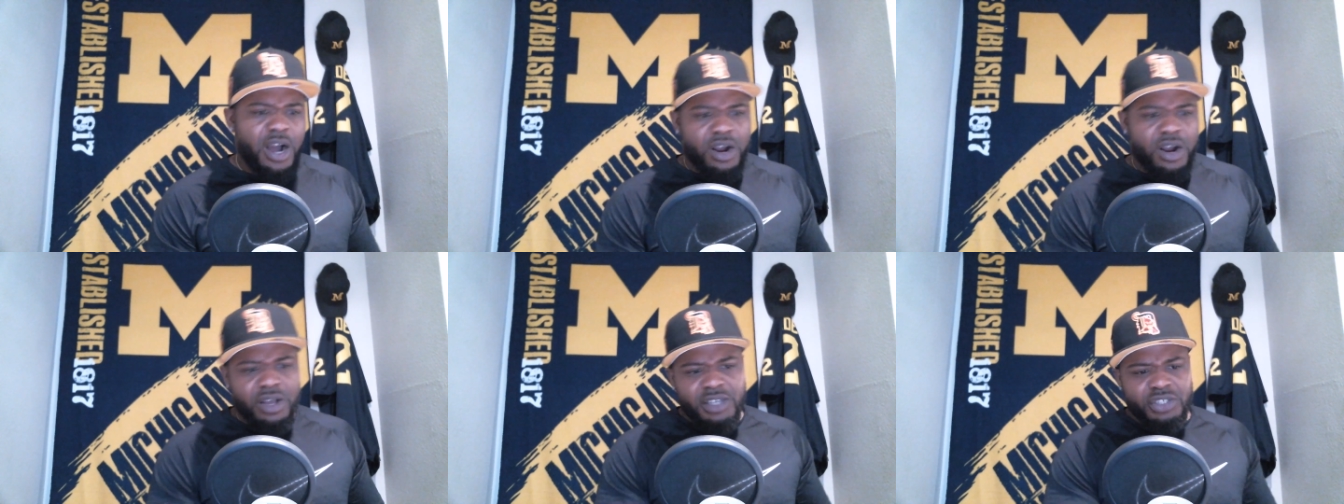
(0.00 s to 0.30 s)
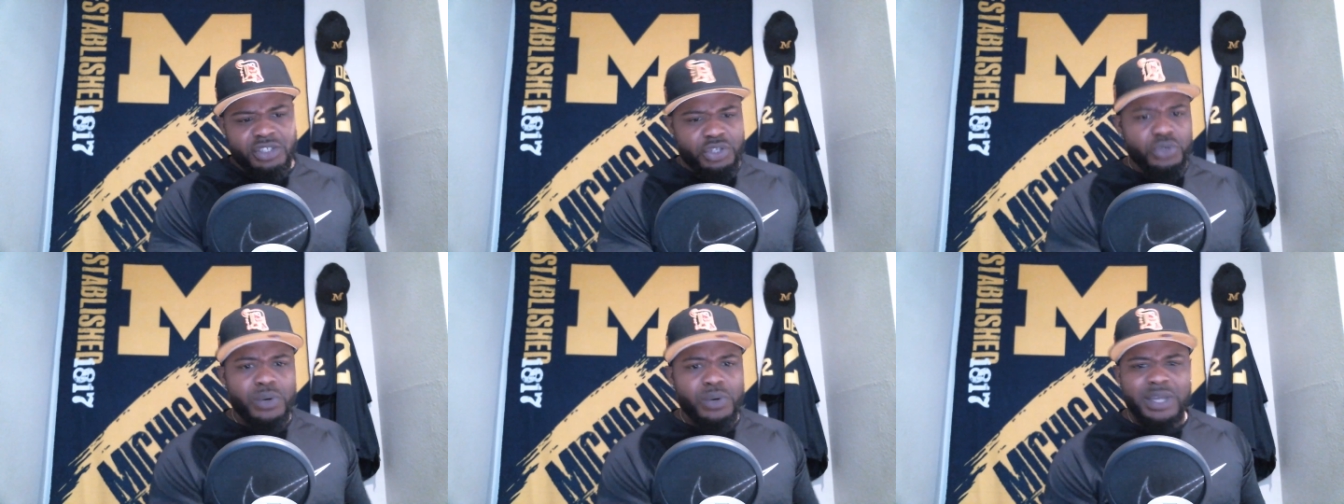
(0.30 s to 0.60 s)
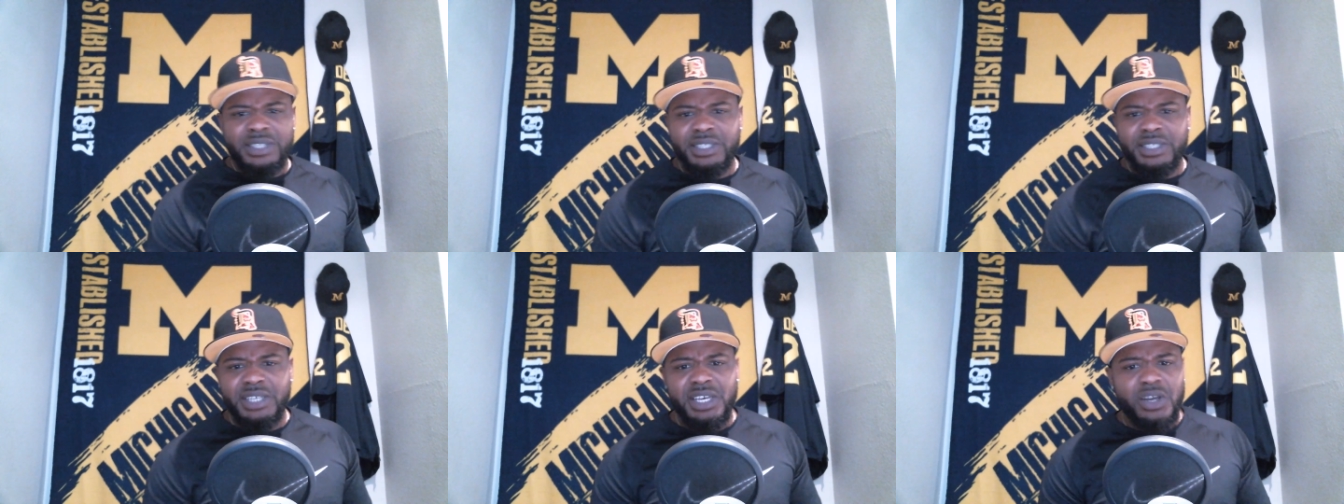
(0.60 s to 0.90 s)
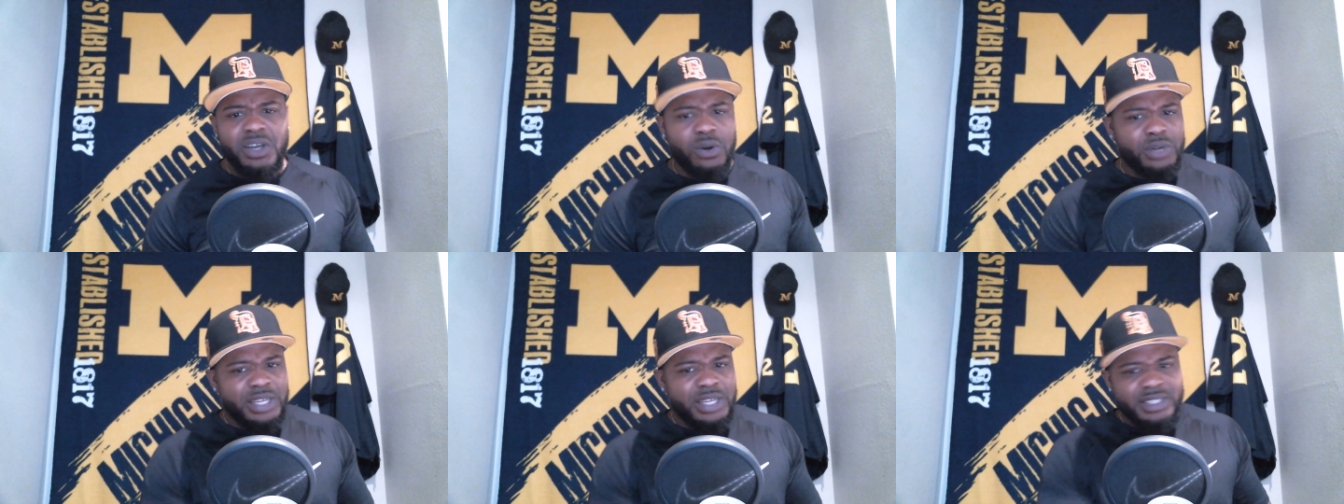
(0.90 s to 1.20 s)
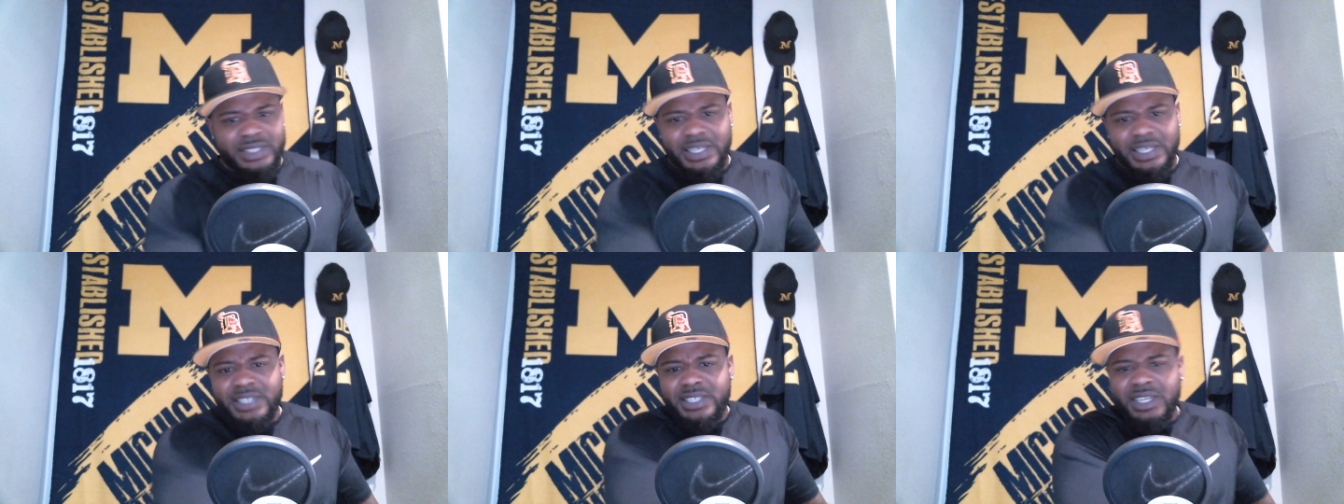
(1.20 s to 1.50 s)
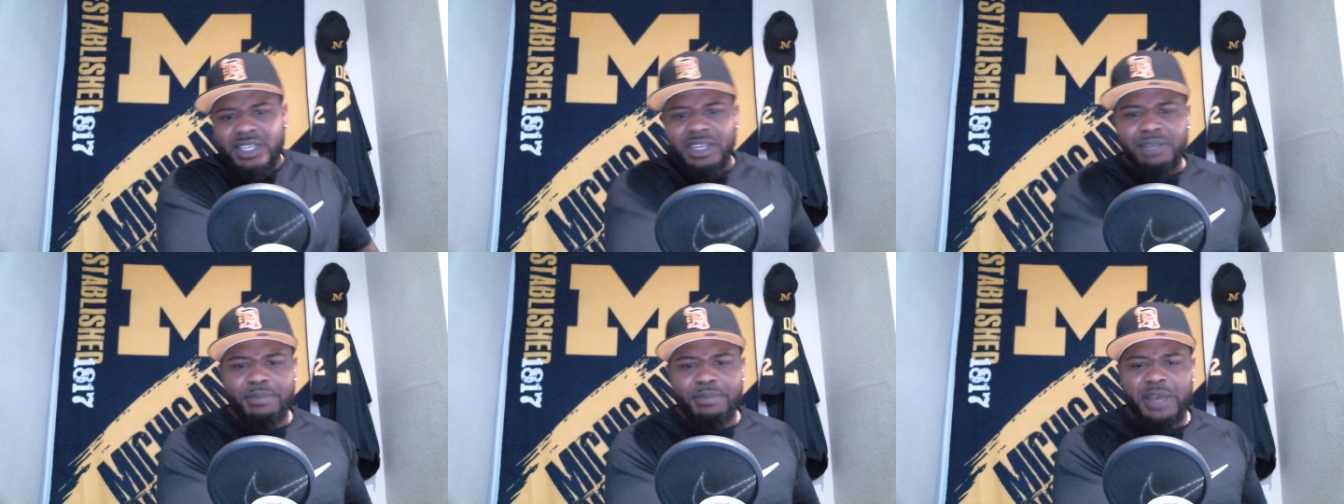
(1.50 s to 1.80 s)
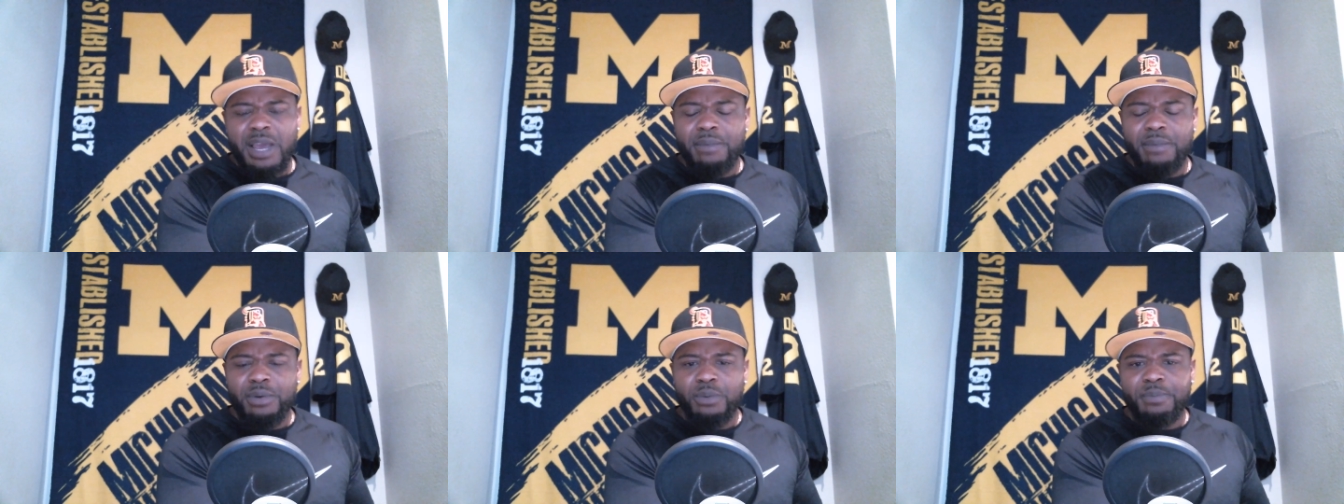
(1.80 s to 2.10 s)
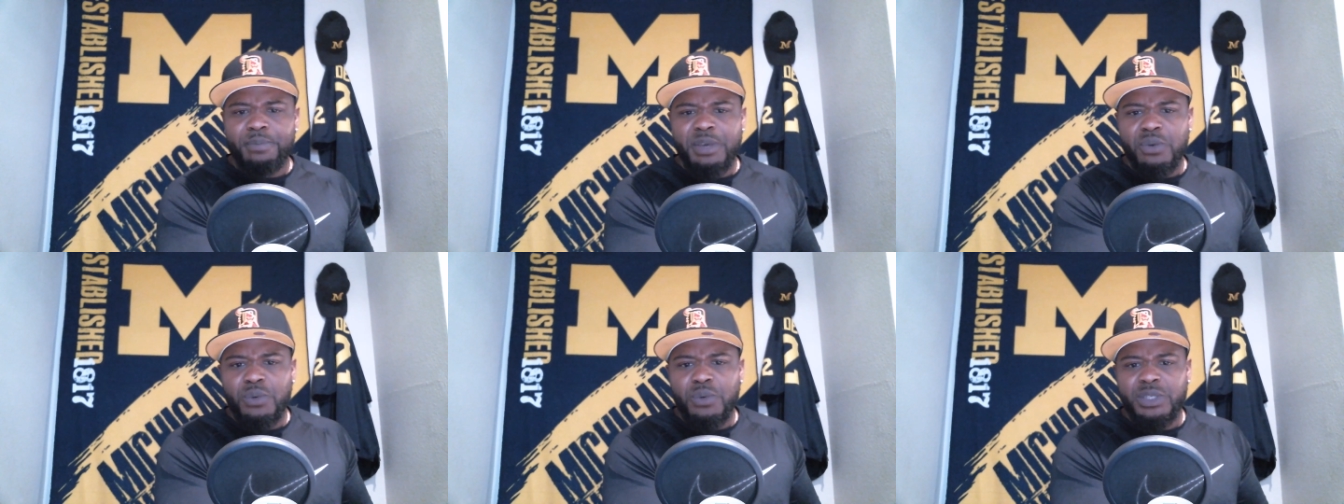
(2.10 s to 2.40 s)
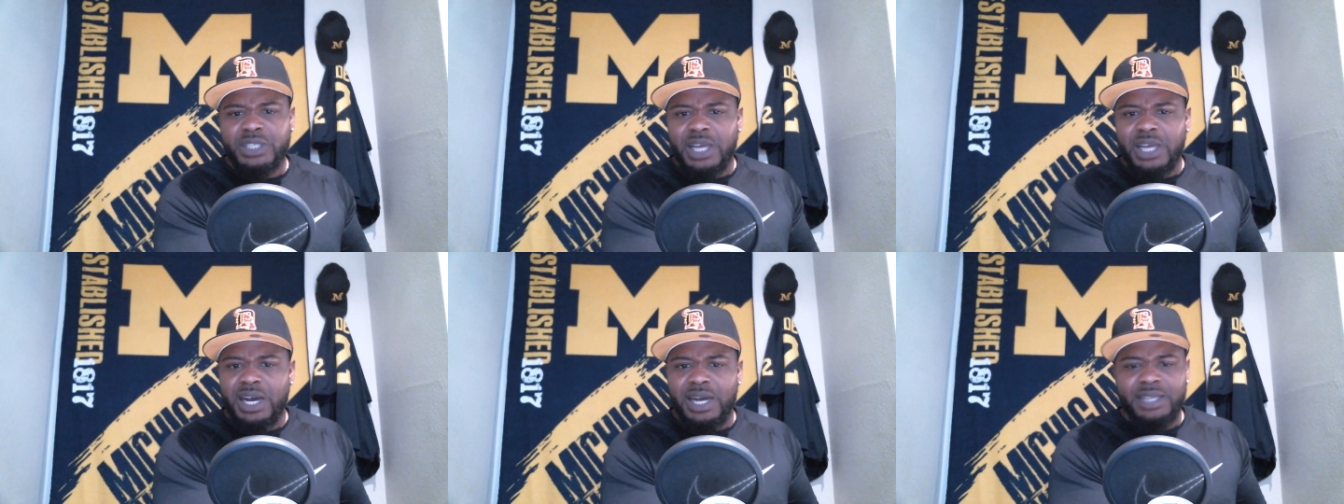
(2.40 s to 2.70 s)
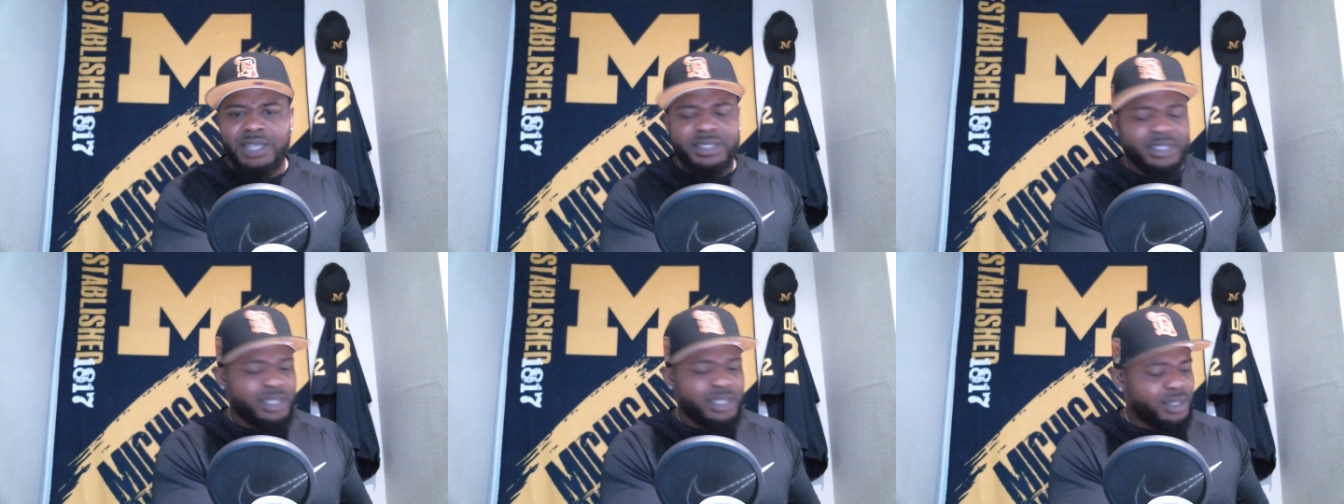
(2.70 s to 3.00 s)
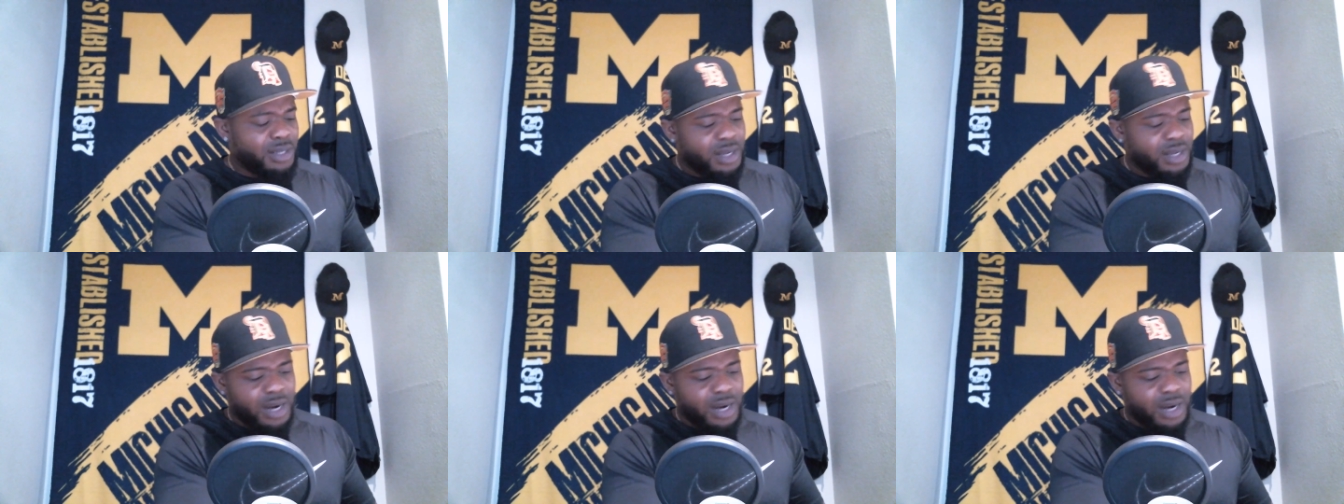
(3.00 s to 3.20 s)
Is USC going to consistently be able to beat Wisconsin?